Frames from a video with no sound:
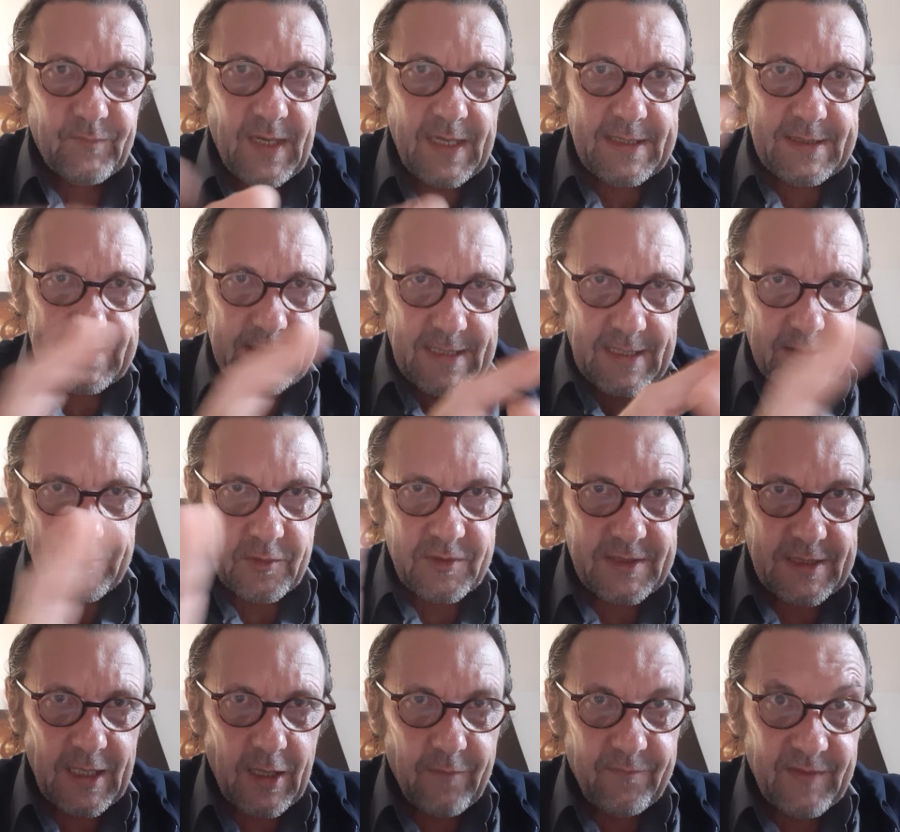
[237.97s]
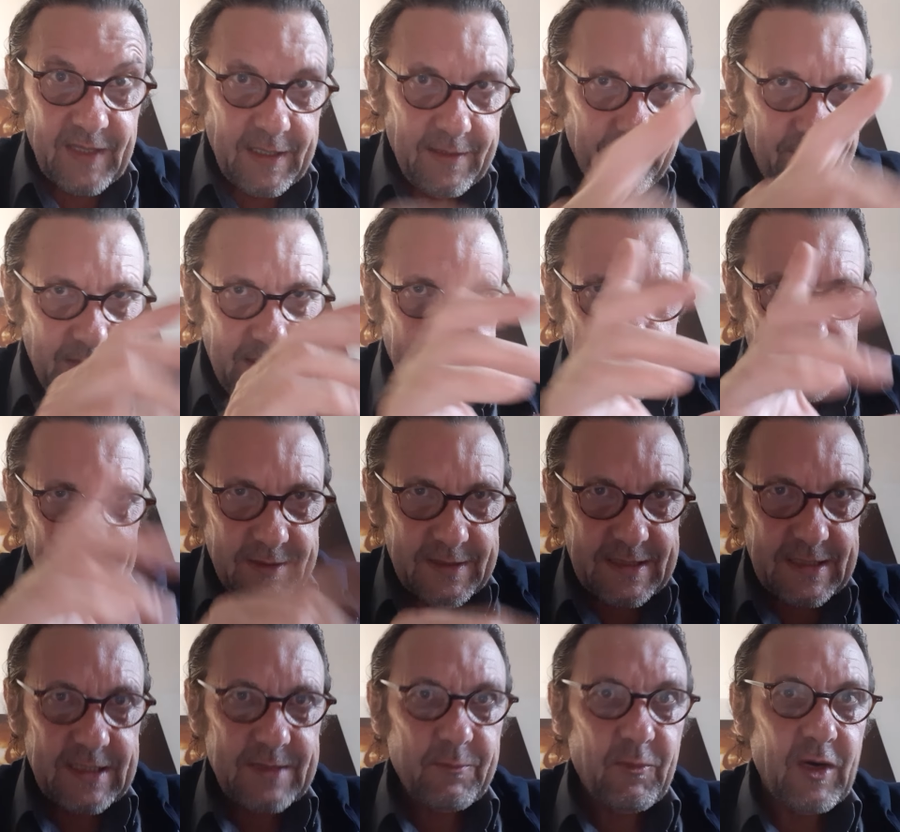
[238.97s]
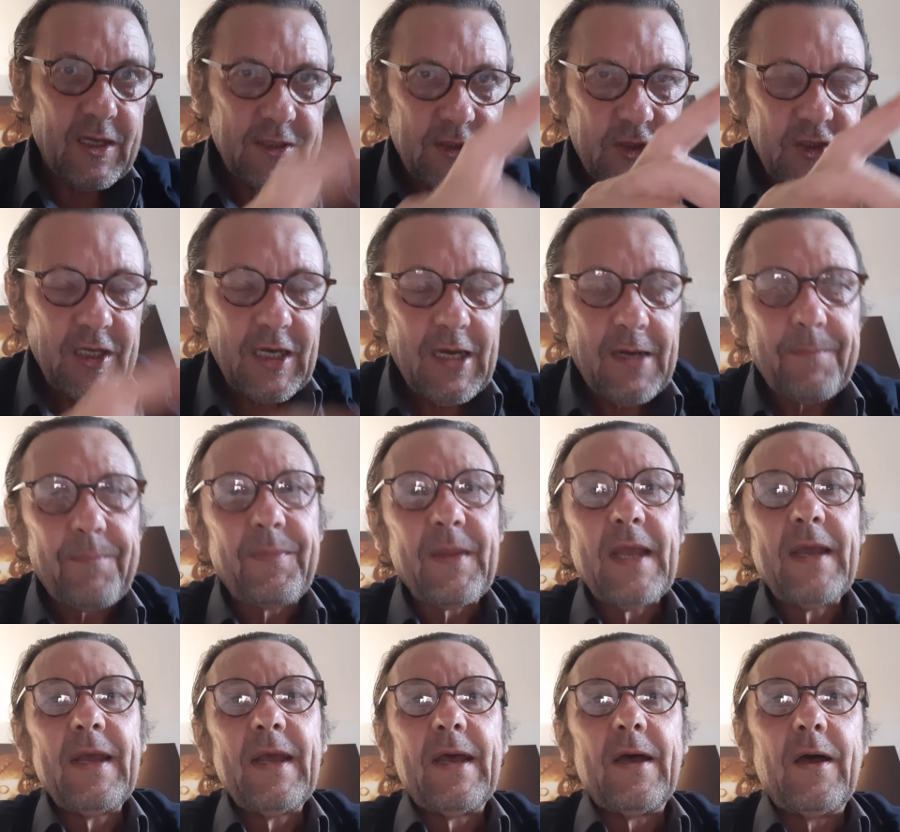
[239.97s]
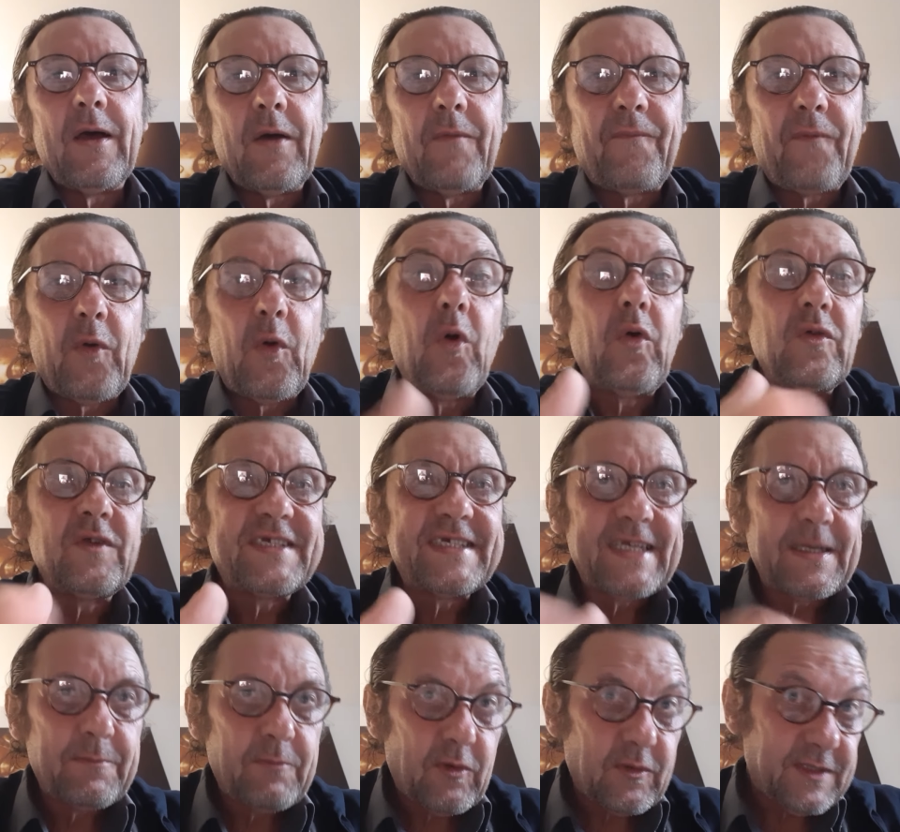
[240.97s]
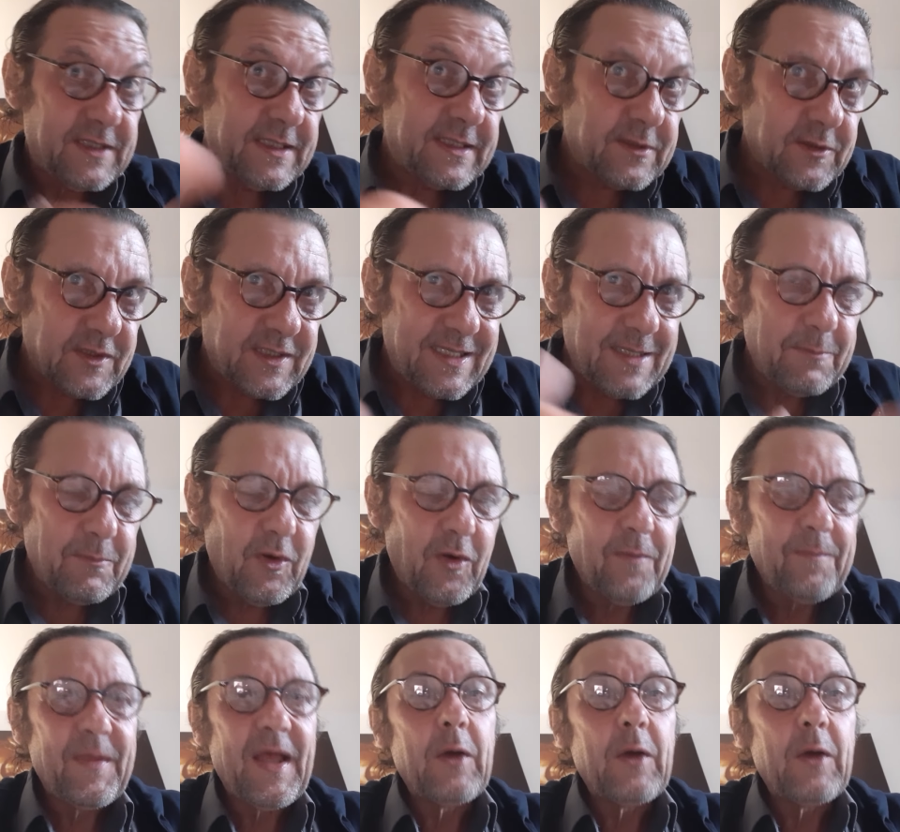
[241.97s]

It's like the Star of David, the six branch star. For all symbols, this is a symbol.